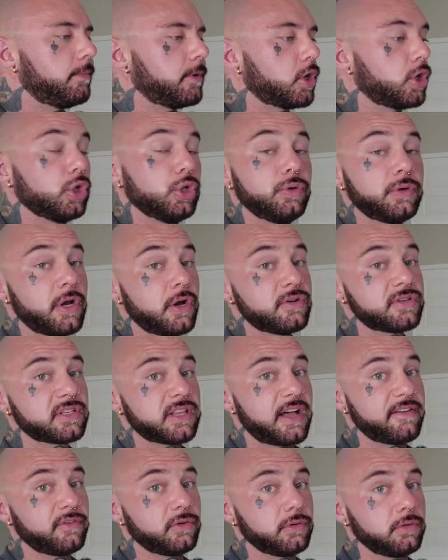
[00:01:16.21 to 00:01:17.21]
Glucose
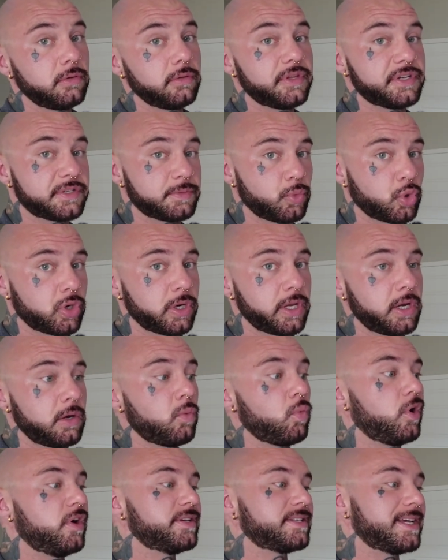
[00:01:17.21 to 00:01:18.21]
level this morning
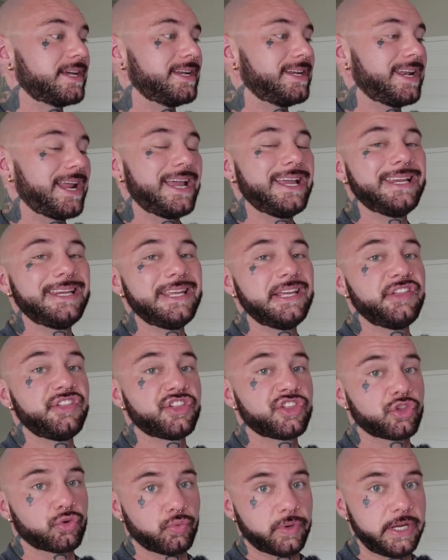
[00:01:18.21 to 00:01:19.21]
was
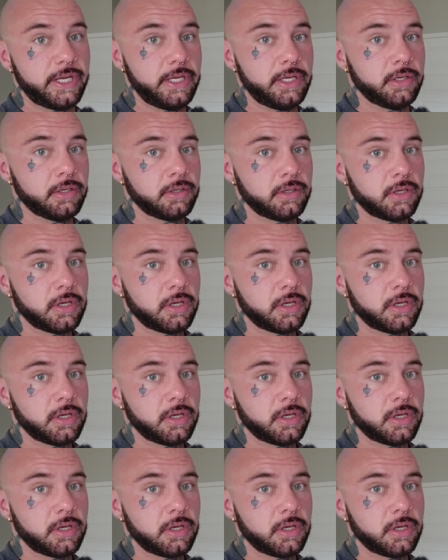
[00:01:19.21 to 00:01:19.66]
93.